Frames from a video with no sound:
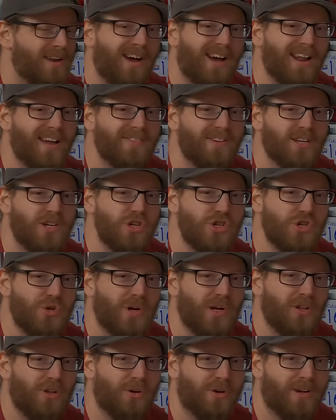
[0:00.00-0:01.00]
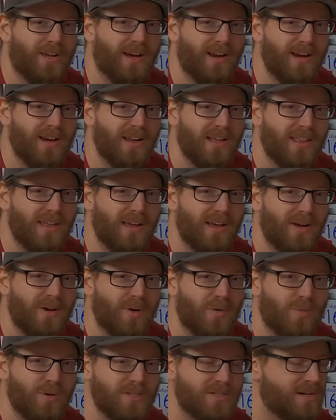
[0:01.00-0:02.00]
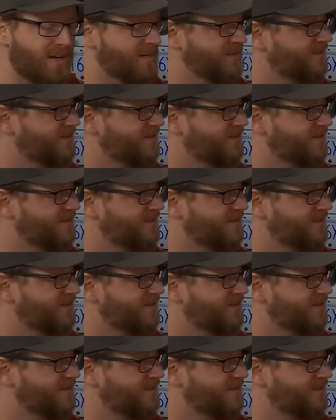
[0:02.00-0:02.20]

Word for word: Not having to drill or cut anything was